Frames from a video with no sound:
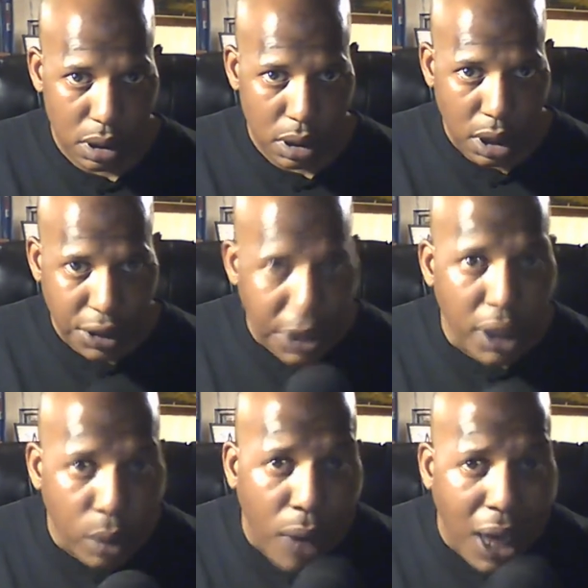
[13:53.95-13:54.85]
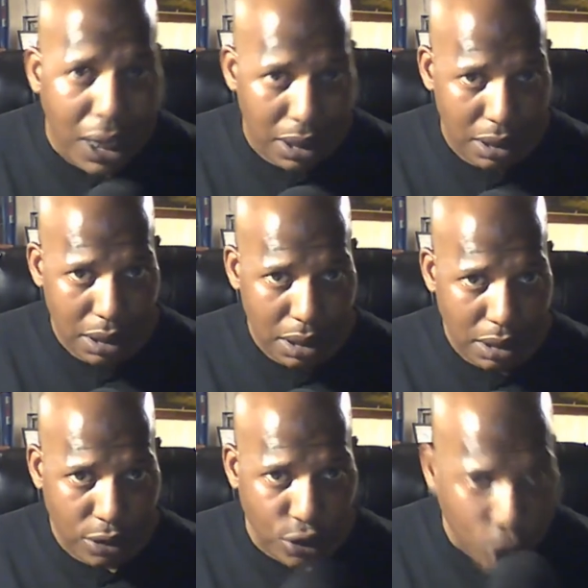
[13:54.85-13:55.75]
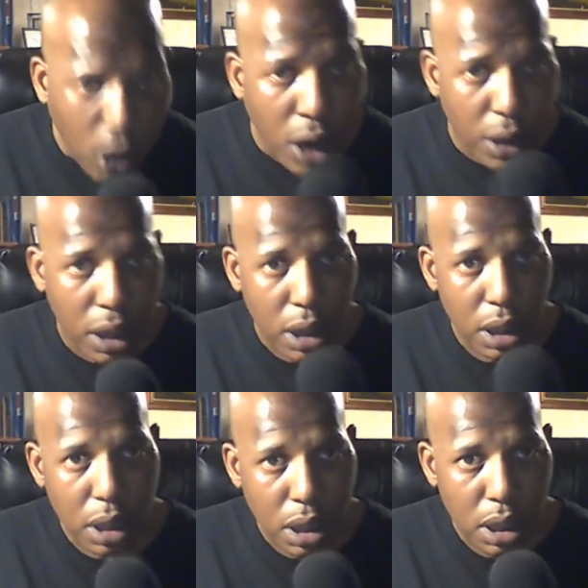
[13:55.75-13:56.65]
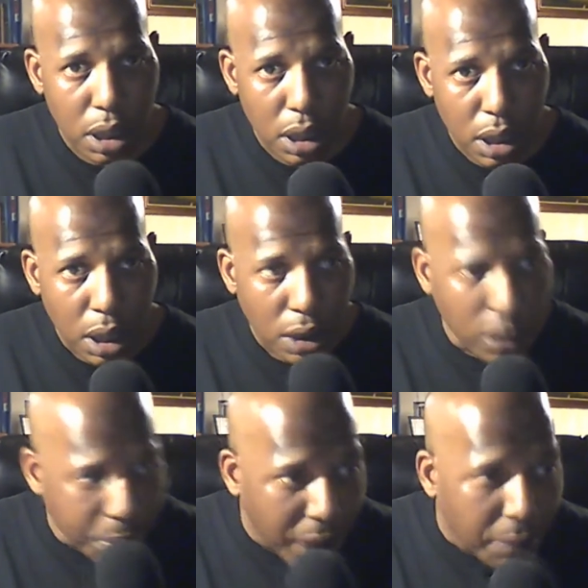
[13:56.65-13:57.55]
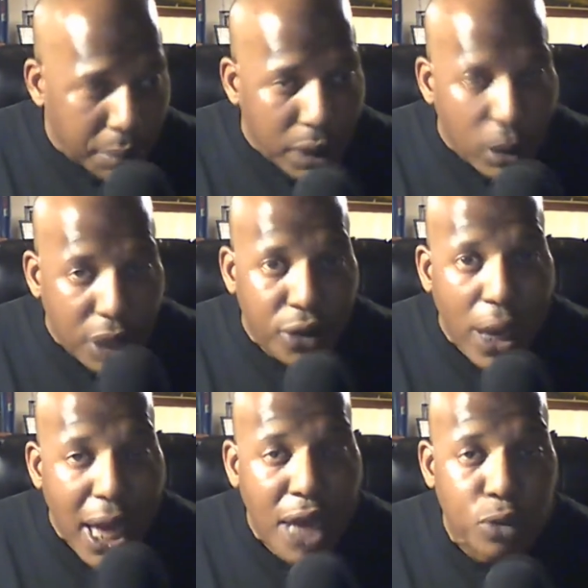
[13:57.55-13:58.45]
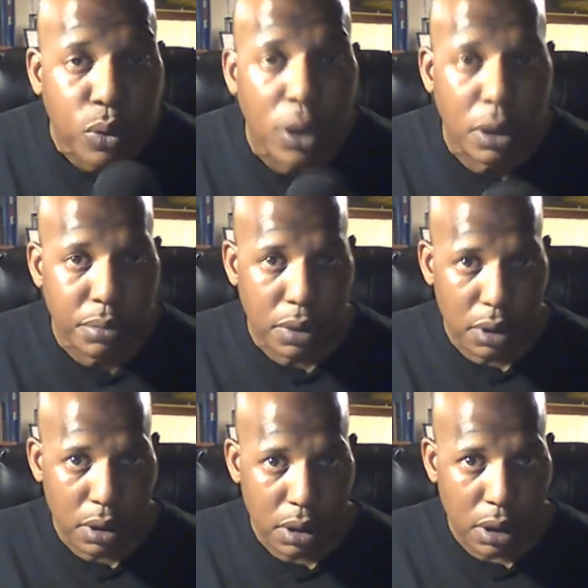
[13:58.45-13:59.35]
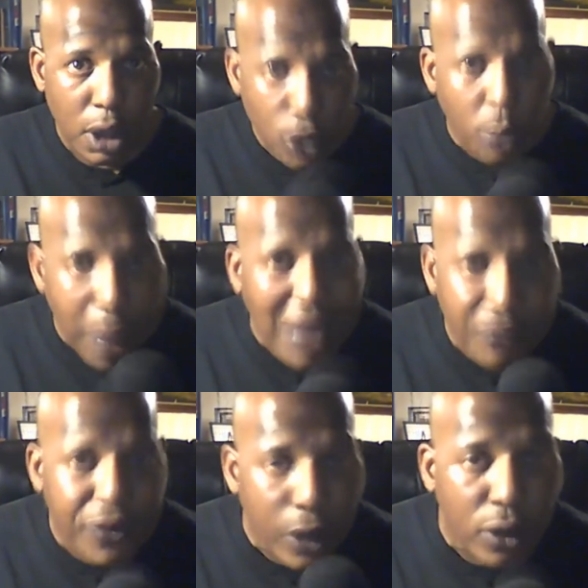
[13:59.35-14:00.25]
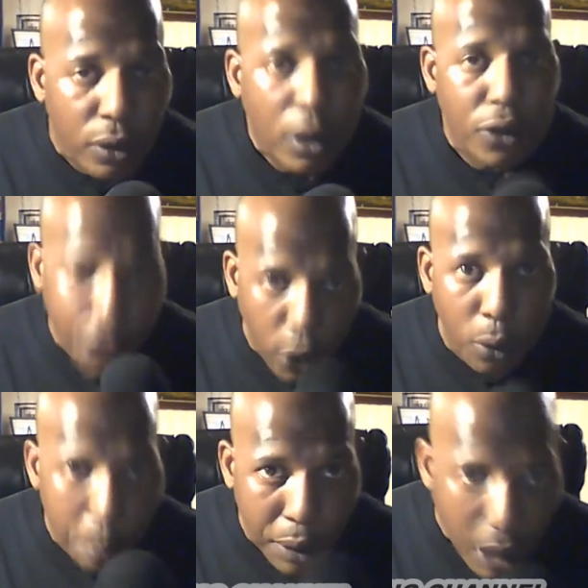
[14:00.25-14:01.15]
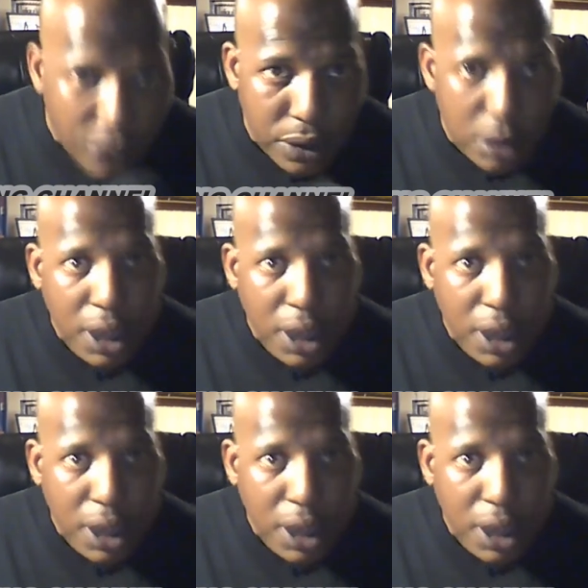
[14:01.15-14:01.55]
Dylan White, Chisora, you're probably going to get your ass whooped. You might feel those punches.